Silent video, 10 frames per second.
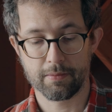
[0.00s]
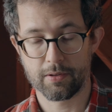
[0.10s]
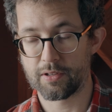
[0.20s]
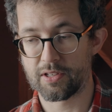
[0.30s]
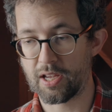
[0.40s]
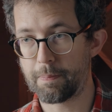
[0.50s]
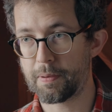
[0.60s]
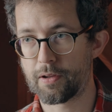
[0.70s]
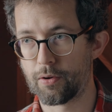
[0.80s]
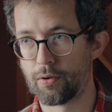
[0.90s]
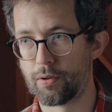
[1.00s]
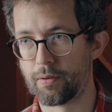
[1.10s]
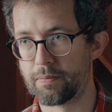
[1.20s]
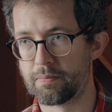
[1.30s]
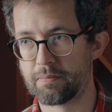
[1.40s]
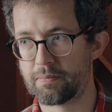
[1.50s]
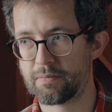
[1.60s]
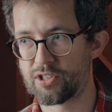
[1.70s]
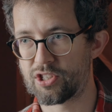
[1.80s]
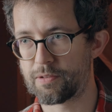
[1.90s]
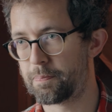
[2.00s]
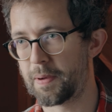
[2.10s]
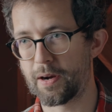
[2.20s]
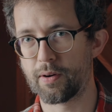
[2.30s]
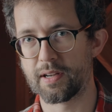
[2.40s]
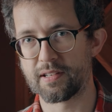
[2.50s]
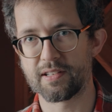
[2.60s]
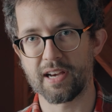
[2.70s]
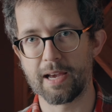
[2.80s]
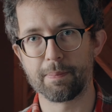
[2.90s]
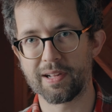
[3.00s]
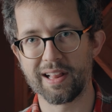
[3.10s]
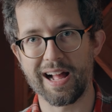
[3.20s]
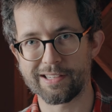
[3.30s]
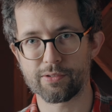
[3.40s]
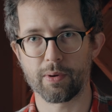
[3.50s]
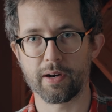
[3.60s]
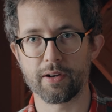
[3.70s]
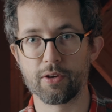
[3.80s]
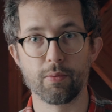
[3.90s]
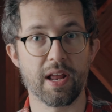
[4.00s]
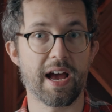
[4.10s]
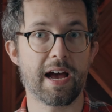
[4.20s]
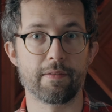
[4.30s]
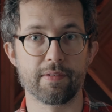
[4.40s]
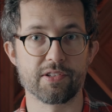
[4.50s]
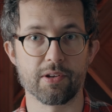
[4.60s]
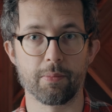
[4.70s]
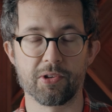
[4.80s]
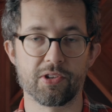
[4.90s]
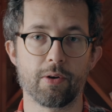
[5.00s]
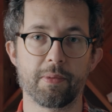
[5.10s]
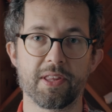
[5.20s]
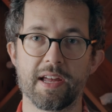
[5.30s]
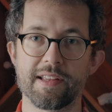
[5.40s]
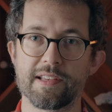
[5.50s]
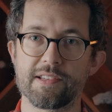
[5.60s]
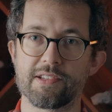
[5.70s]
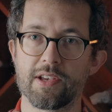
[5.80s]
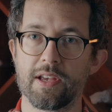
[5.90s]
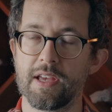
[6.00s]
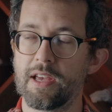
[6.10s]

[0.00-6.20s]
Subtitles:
the typical spirit type glassware you would have in someone's home, and that is,